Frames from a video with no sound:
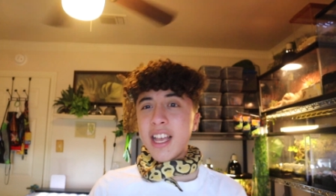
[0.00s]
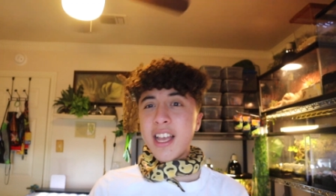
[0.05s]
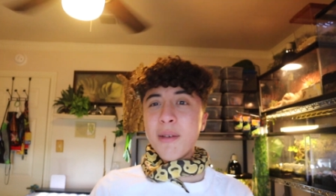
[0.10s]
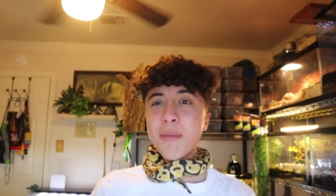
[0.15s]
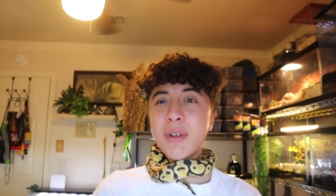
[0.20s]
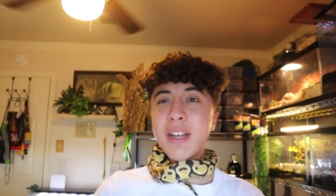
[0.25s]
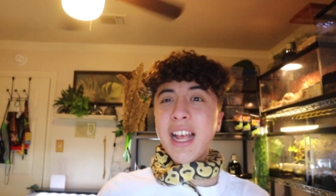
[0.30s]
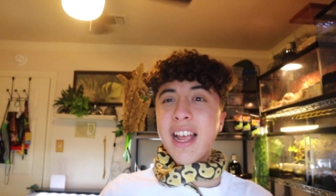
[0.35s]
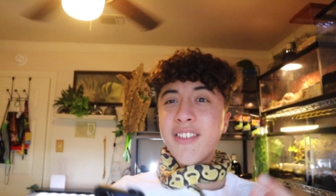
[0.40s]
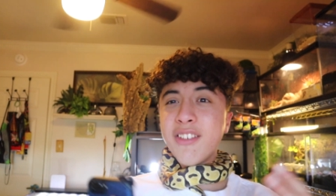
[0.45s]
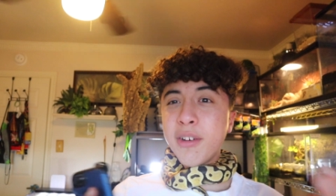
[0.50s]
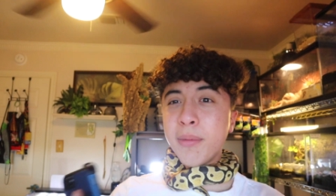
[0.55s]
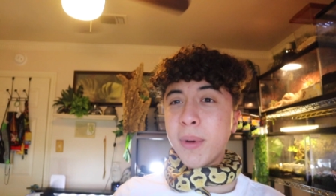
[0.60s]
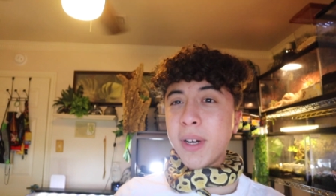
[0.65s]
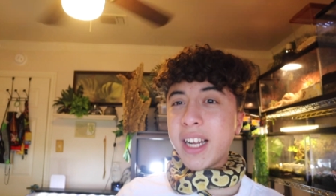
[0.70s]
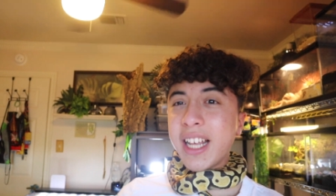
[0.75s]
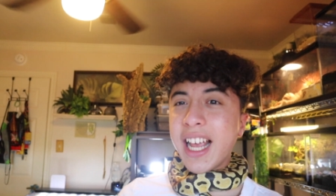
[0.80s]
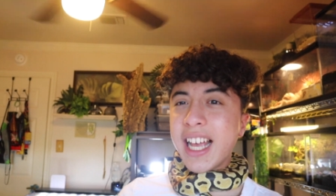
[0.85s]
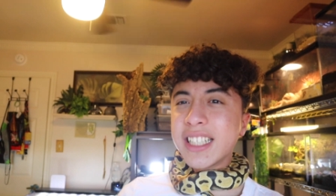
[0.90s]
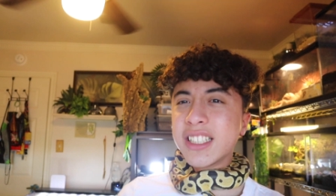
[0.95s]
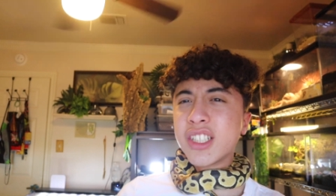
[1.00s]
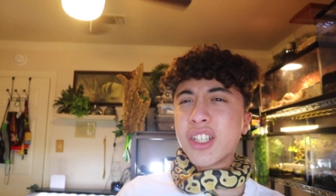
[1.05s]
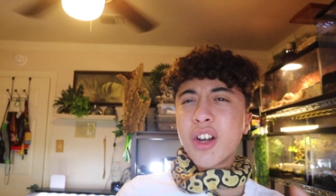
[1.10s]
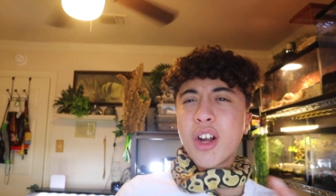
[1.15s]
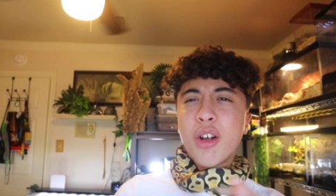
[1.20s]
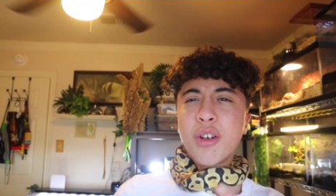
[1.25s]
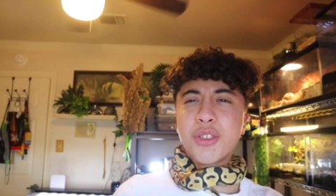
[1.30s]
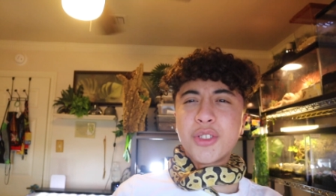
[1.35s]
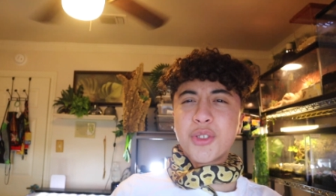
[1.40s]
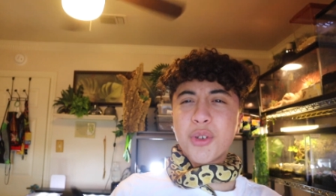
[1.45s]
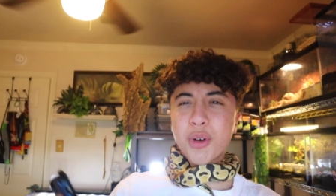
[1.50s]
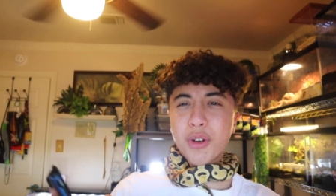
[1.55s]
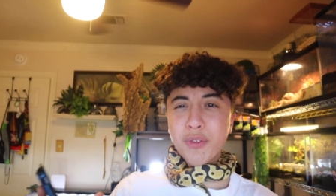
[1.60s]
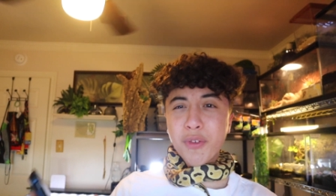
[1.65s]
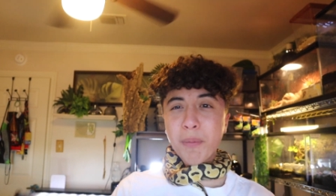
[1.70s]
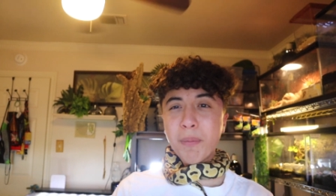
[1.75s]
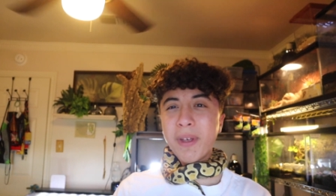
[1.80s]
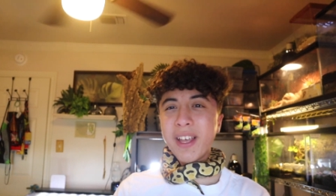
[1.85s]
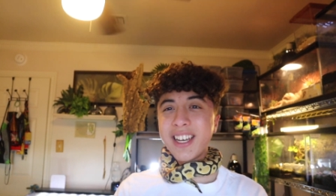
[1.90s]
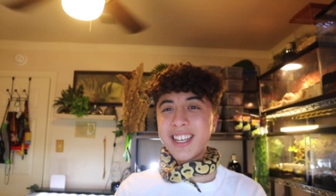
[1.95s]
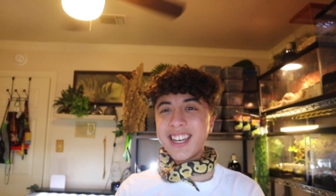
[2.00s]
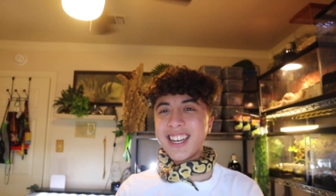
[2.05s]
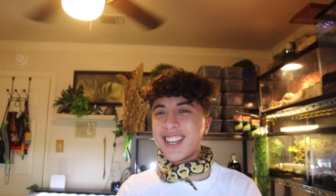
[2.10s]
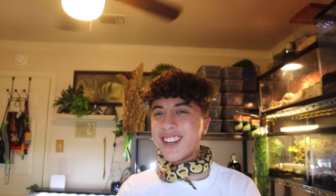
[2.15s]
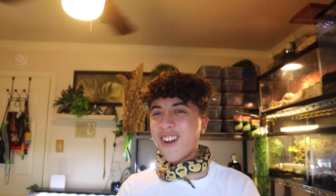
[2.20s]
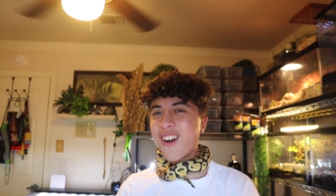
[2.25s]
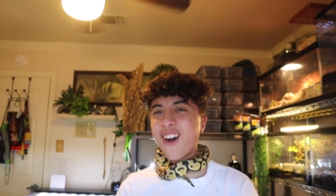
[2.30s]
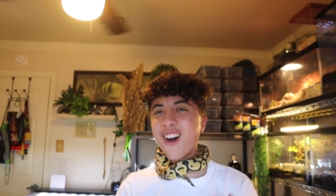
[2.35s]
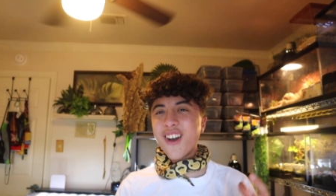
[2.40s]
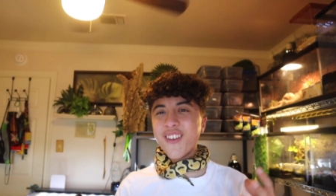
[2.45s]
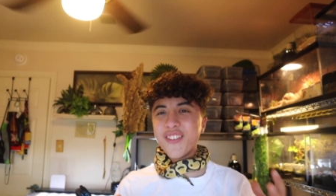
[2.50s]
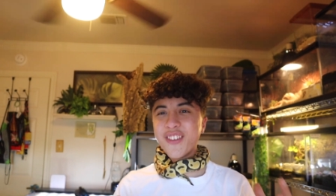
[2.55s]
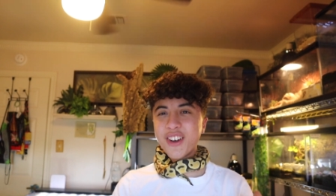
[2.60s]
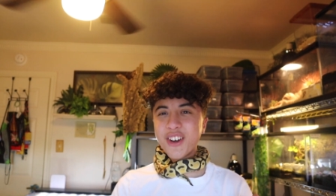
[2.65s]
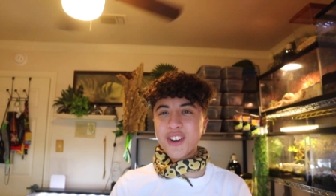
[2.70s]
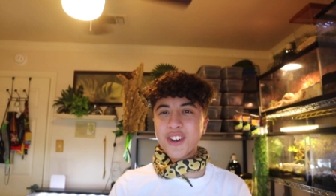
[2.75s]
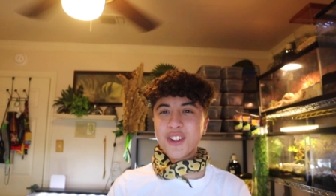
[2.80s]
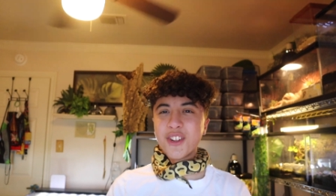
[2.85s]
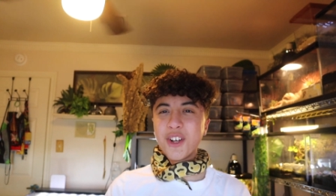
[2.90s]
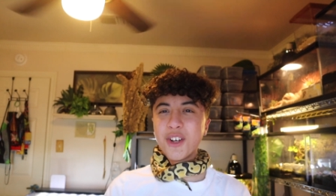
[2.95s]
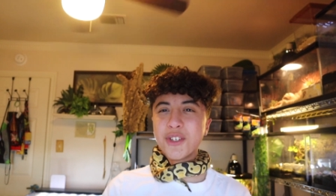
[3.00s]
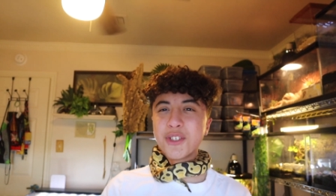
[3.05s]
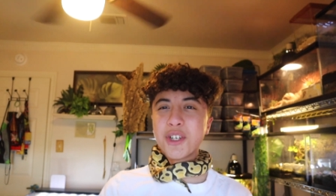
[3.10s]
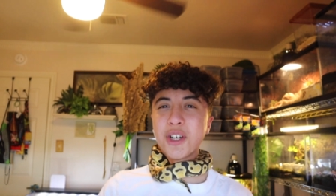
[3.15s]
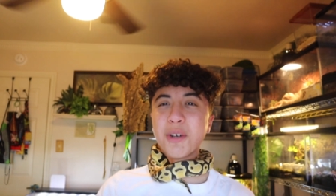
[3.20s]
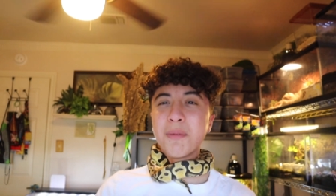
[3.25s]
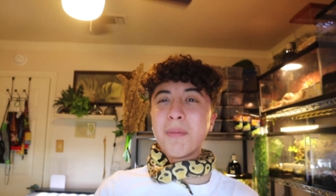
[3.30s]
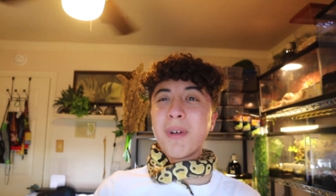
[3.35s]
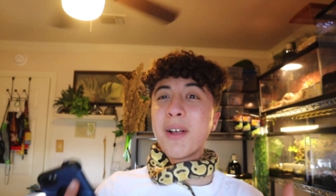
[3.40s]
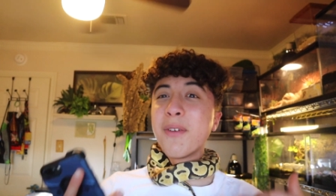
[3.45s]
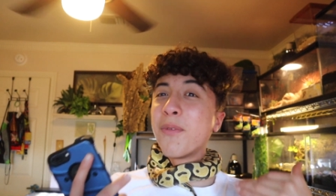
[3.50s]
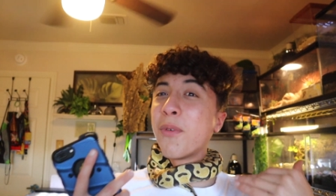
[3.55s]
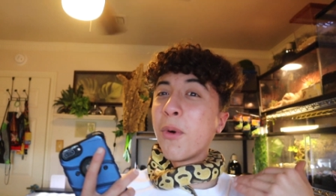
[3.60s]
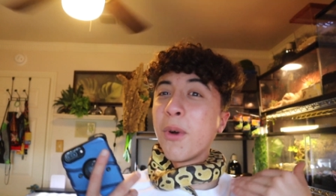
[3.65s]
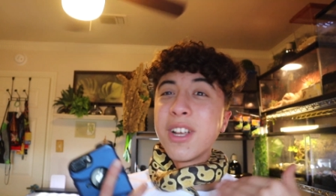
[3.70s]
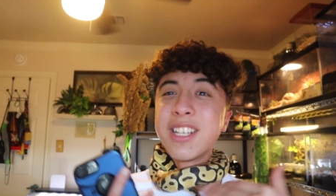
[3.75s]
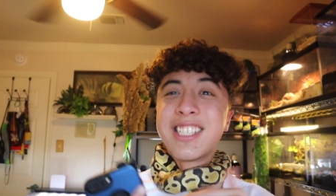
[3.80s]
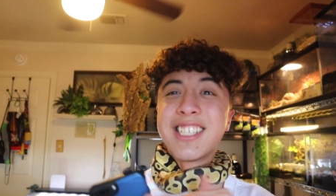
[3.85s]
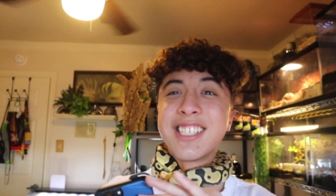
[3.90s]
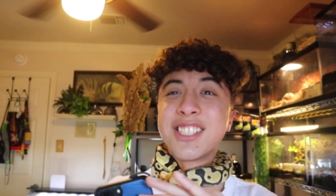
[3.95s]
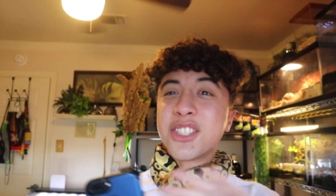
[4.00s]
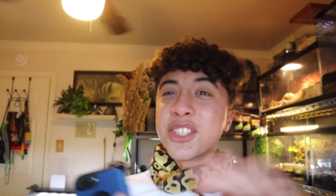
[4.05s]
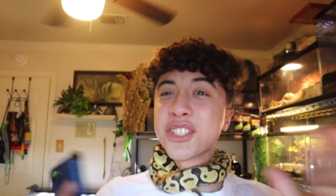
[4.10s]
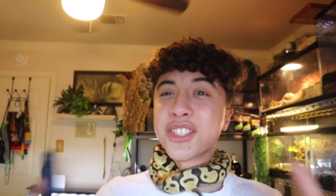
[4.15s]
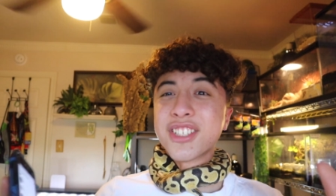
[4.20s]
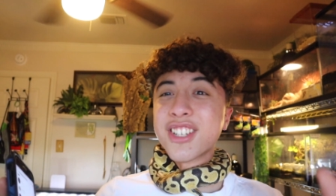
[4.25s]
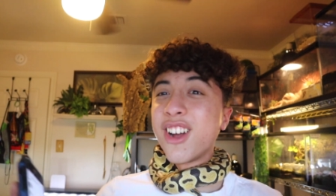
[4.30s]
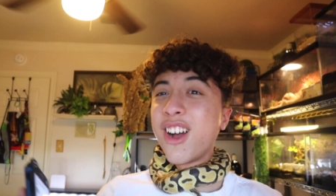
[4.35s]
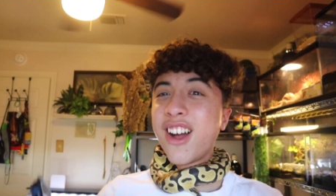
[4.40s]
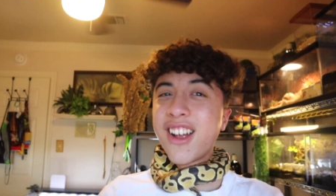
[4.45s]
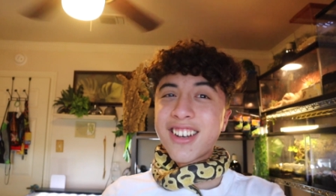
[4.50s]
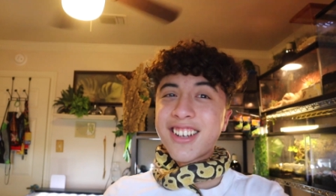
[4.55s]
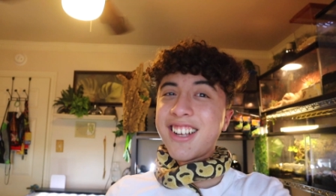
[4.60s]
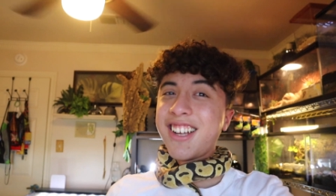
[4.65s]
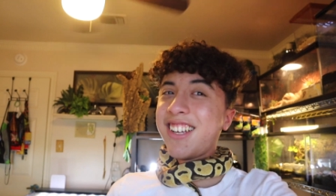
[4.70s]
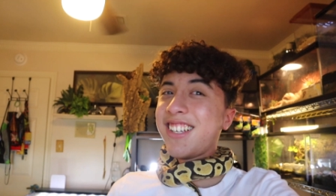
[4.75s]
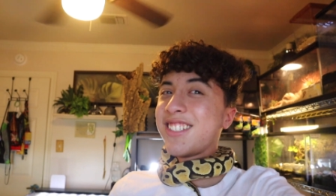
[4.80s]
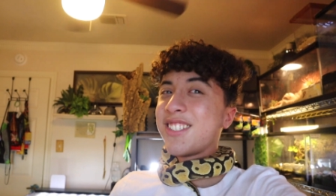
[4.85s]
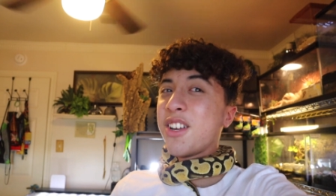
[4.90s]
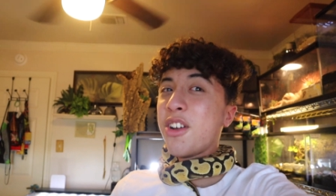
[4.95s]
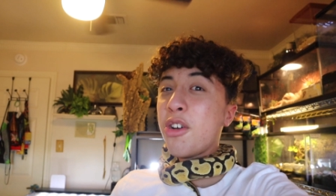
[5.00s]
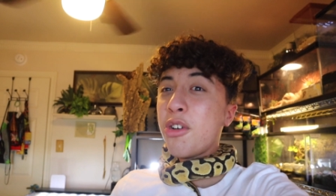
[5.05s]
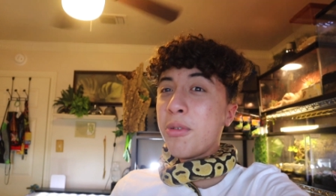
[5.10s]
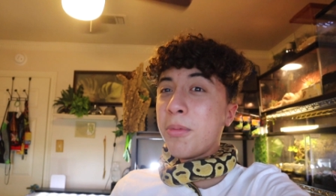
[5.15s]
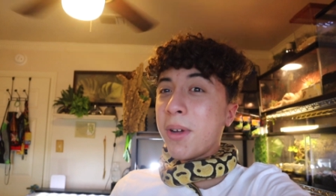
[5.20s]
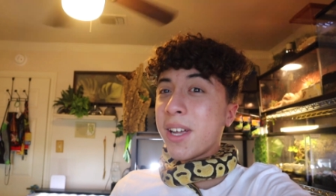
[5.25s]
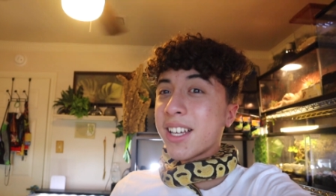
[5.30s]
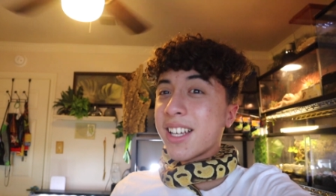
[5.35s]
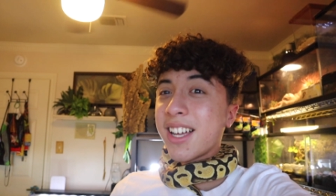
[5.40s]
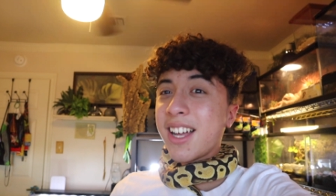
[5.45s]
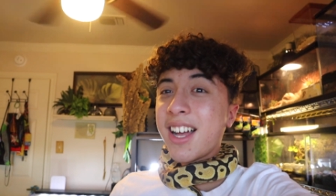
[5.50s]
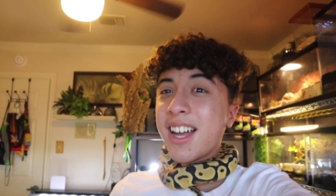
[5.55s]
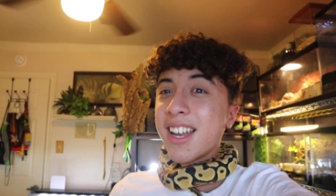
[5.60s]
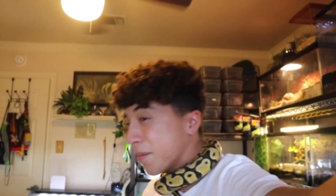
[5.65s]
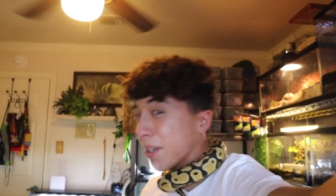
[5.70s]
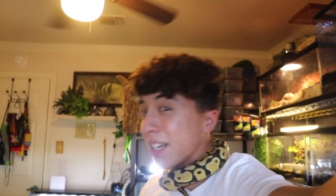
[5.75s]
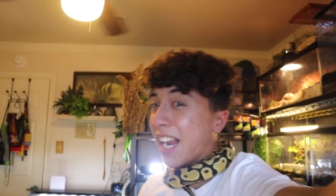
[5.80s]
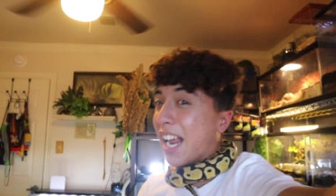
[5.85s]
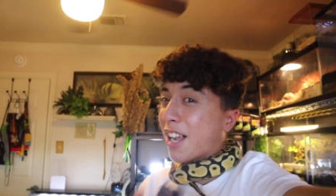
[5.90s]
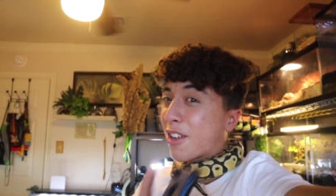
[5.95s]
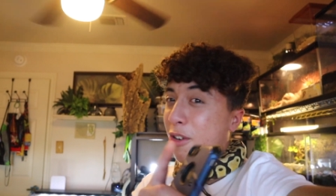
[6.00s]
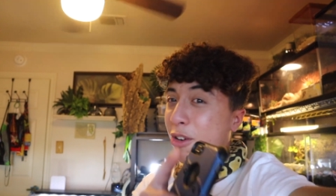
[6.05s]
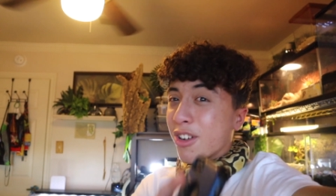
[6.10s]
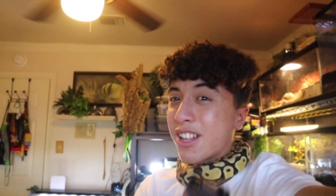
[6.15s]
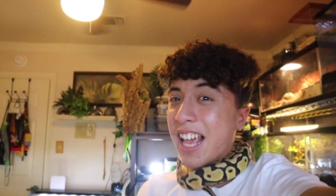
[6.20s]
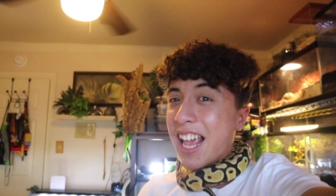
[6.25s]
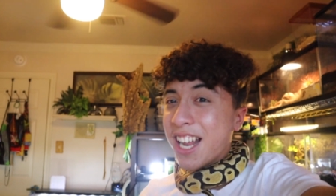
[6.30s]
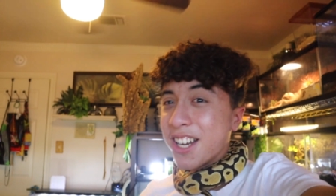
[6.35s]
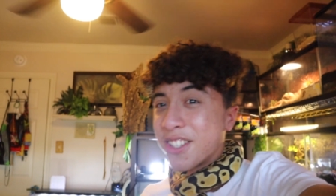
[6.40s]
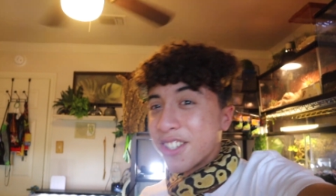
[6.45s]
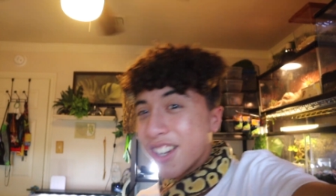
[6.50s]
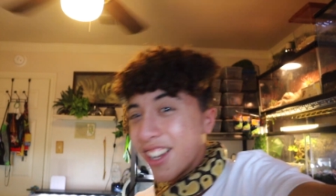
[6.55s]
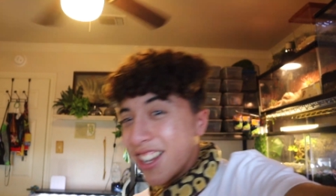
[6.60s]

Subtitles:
But everybody has their own sort of opinion on their enclosure. My voice is just gone, guys. Oh my god. But yeah, cool cage.